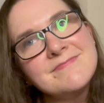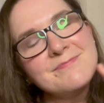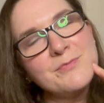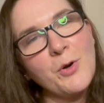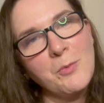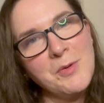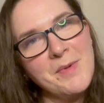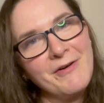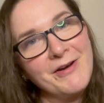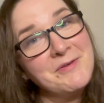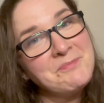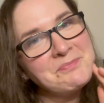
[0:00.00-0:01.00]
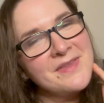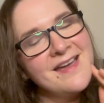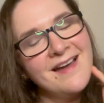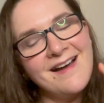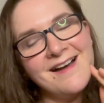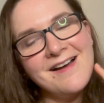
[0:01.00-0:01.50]
problem area,
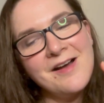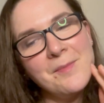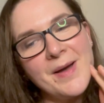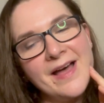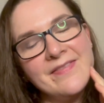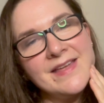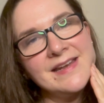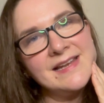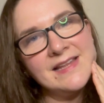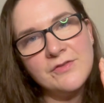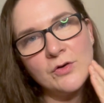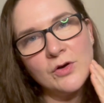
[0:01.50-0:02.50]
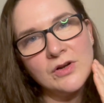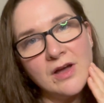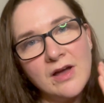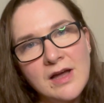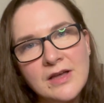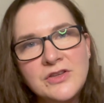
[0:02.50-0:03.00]
and then leave it on.
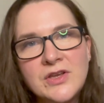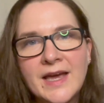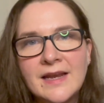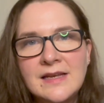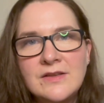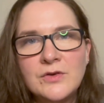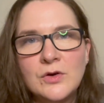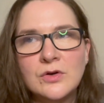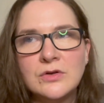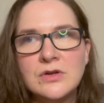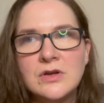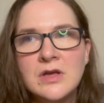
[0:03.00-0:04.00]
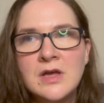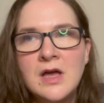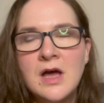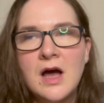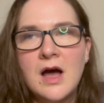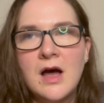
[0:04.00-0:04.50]
You can leave it on
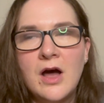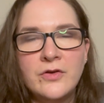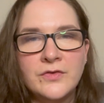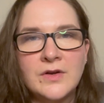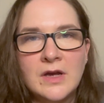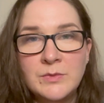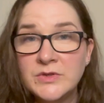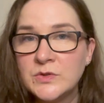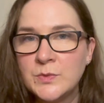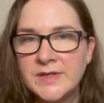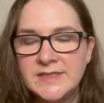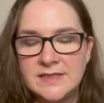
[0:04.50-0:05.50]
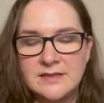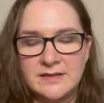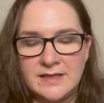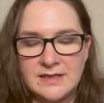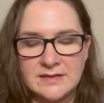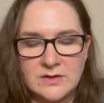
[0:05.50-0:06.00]
overnight, which is what I did, and I
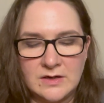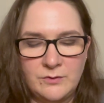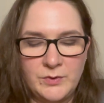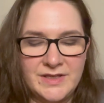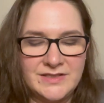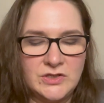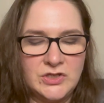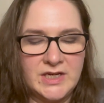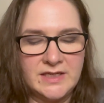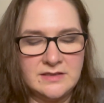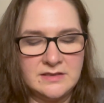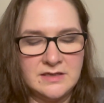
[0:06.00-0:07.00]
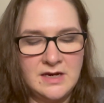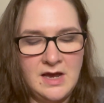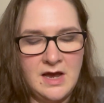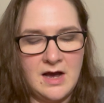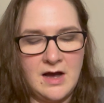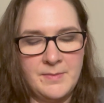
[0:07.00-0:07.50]
think that's kind of what they suggest.
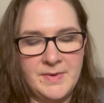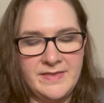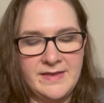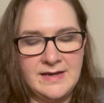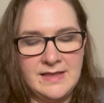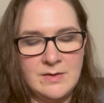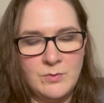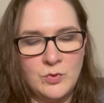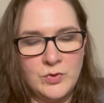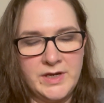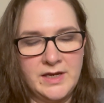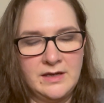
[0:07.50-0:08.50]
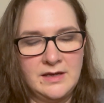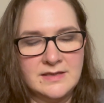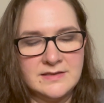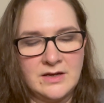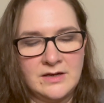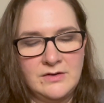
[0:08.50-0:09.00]
And then in the morning
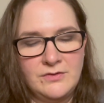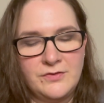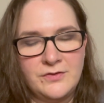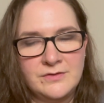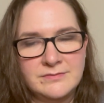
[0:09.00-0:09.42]
is kind of